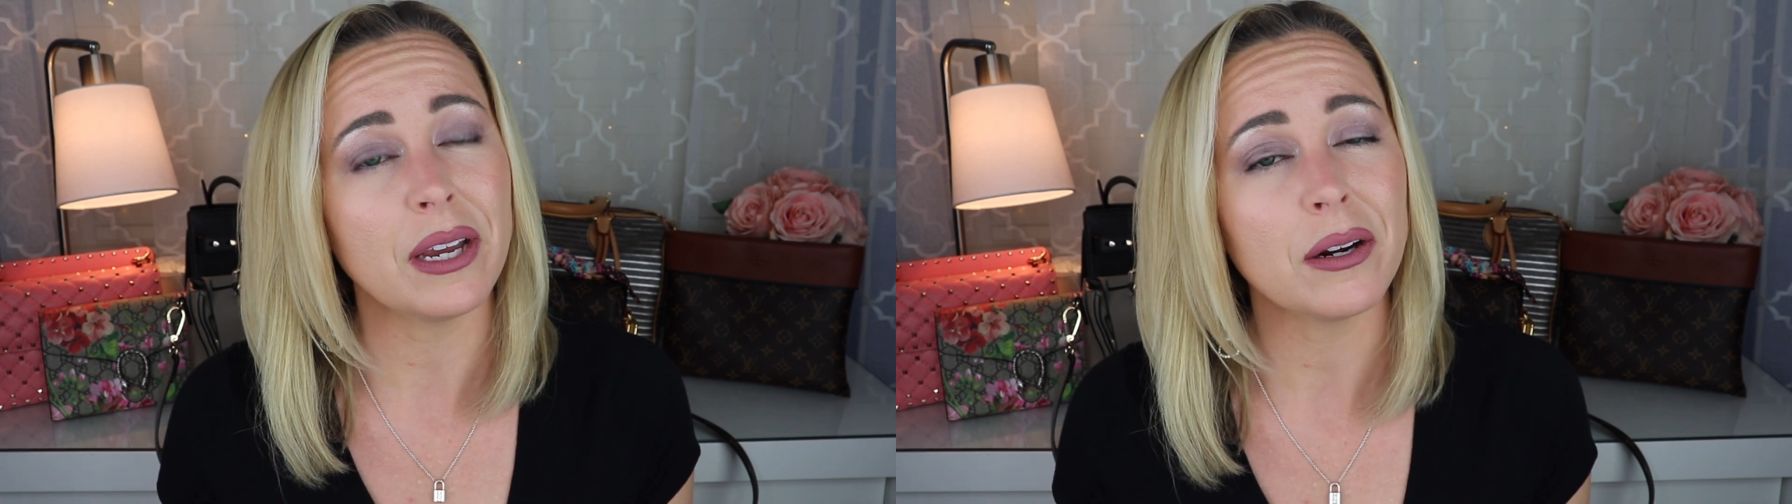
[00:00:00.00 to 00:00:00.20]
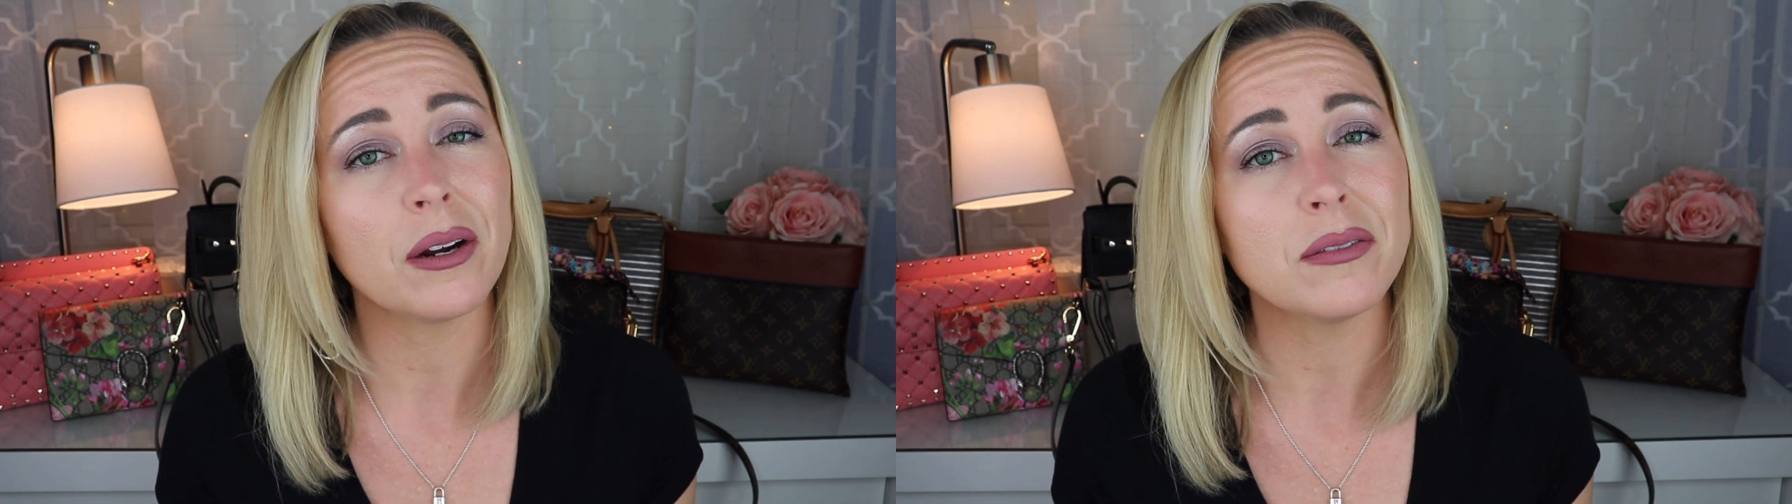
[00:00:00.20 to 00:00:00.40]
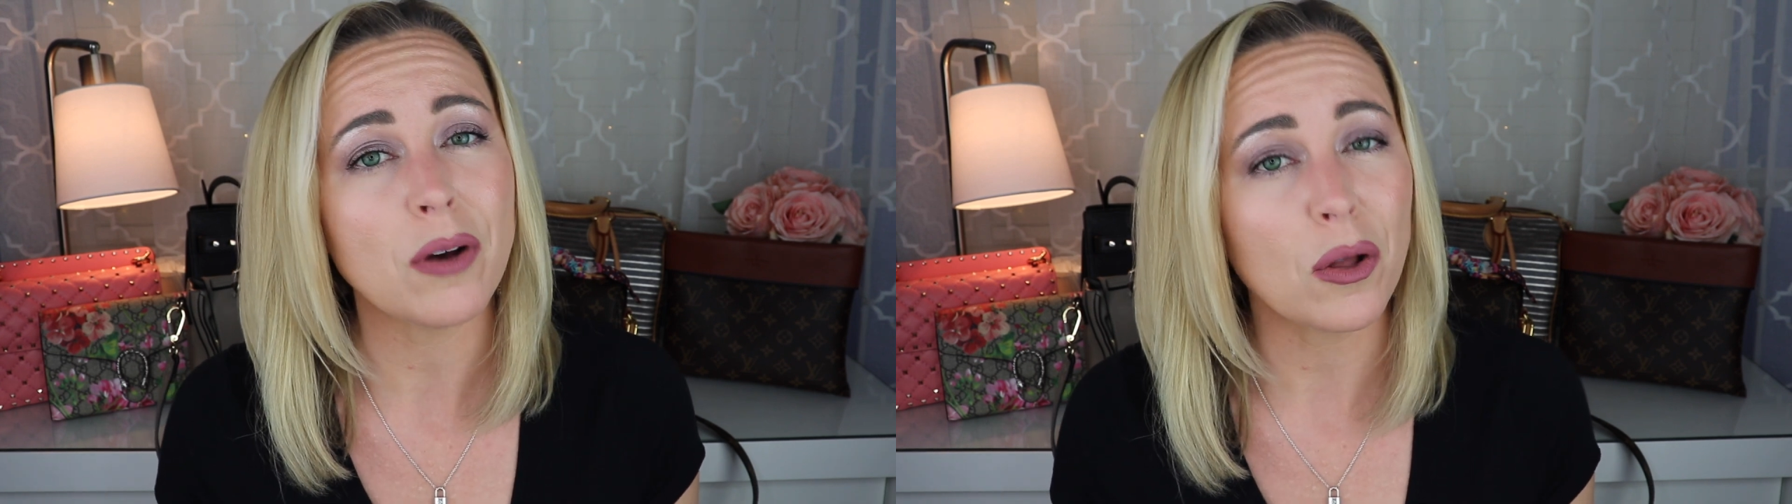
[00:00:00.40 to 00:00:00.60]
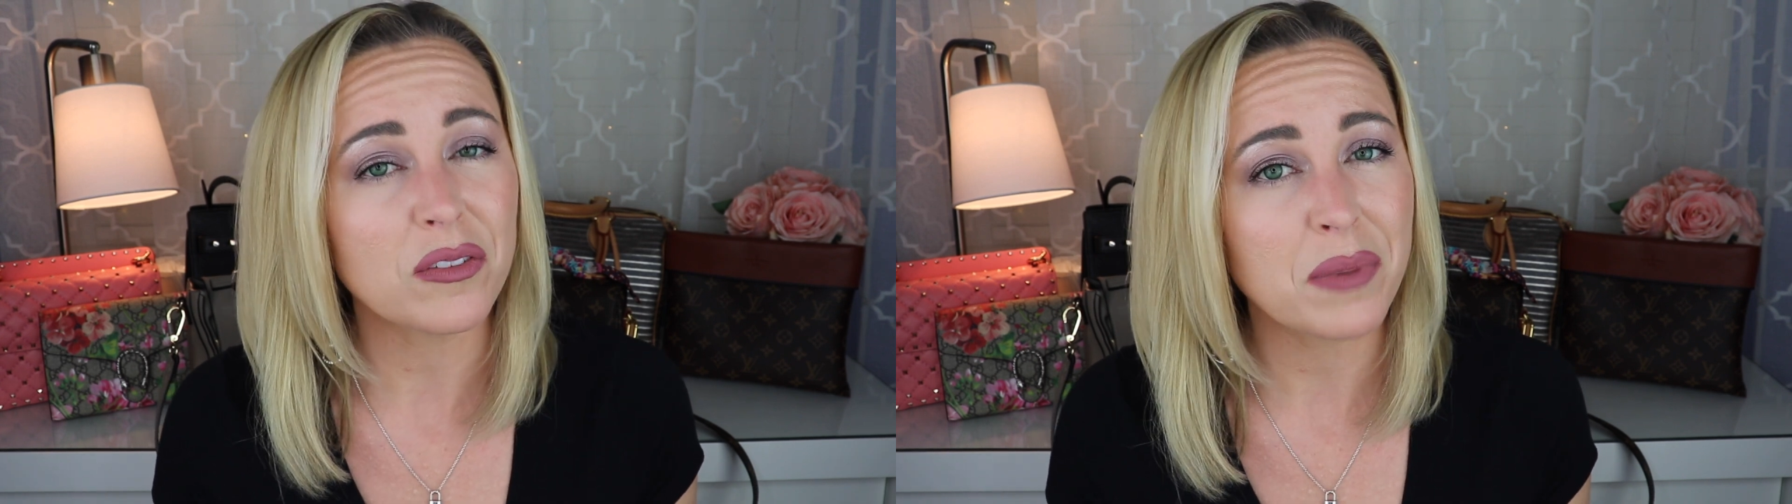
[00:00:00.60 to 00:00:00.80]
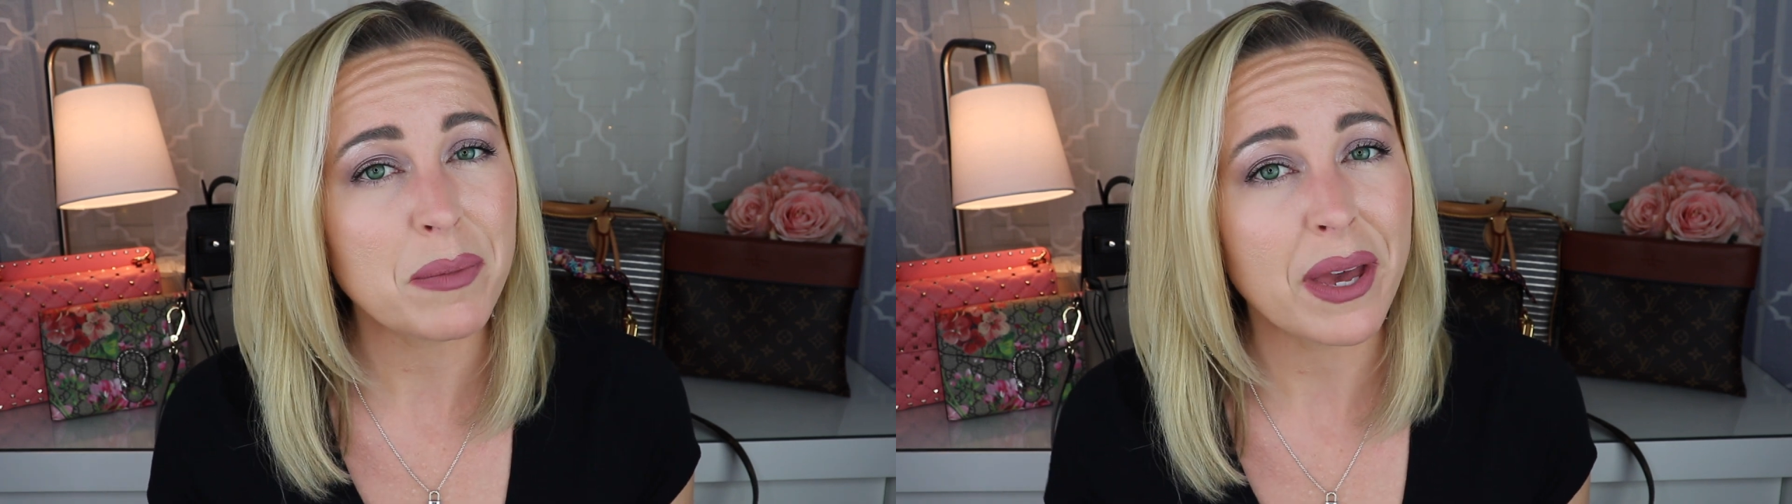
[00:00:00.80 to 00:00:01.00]
care of all
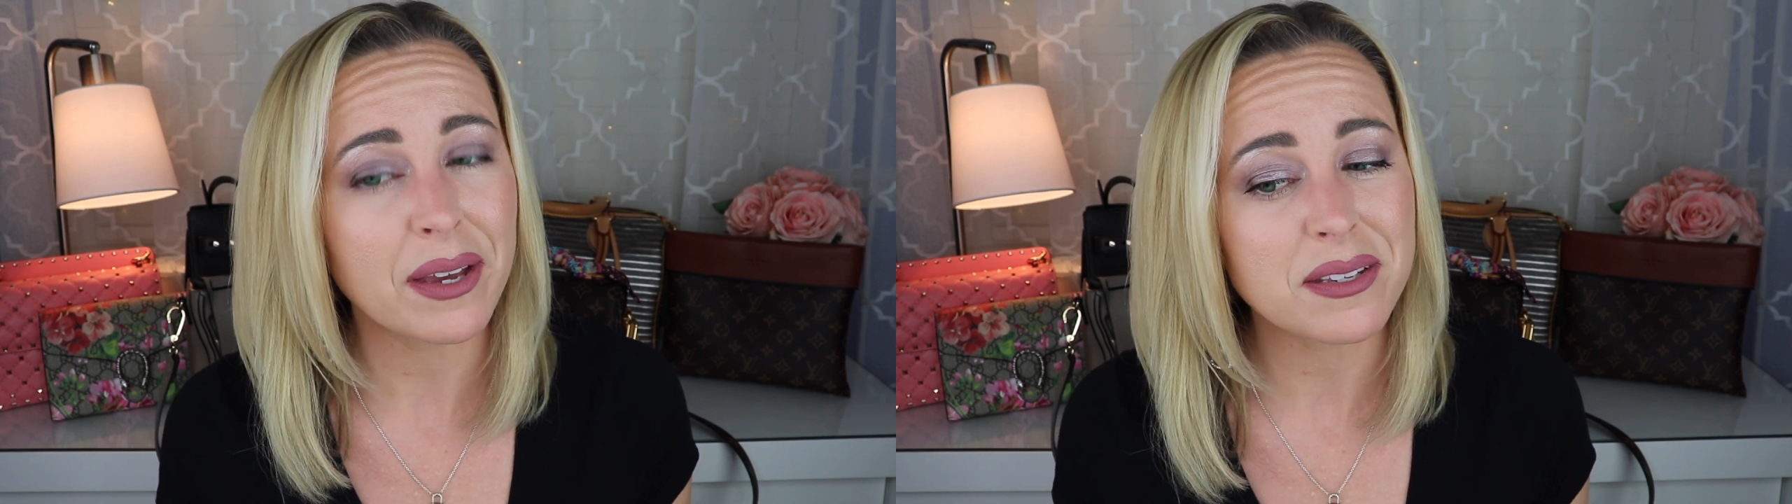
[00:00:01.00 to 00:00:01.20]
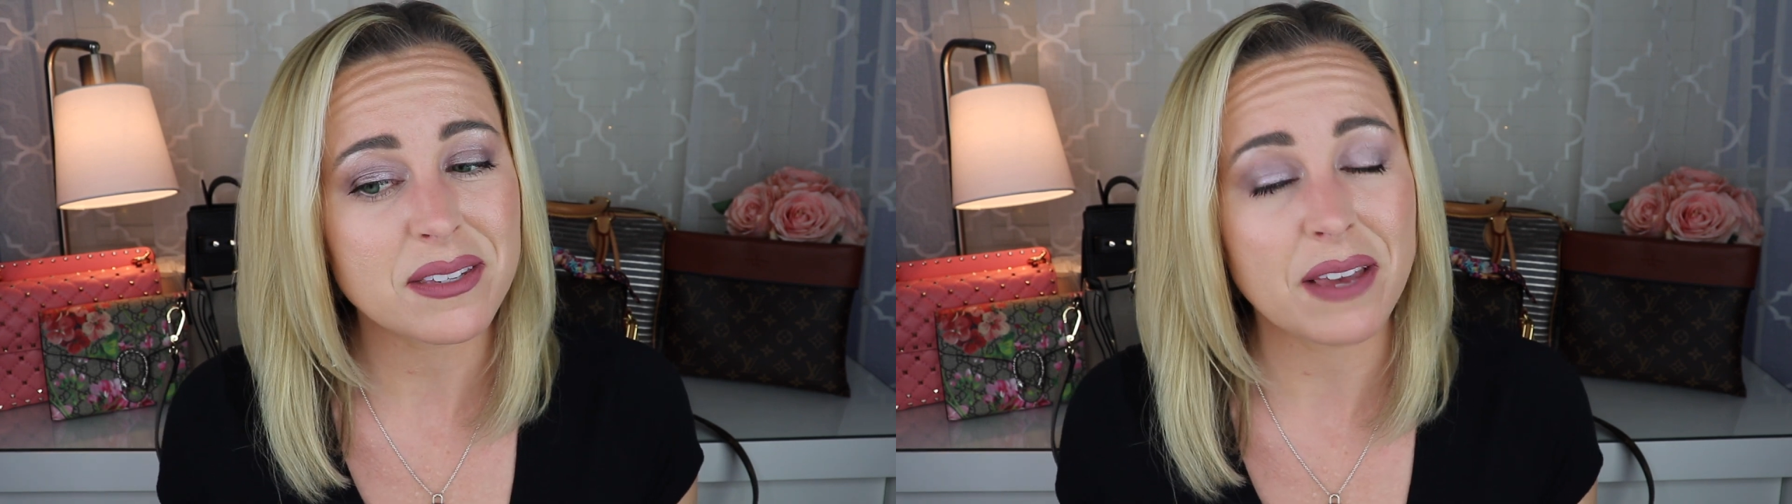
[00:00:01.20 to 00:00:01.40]
of my bags.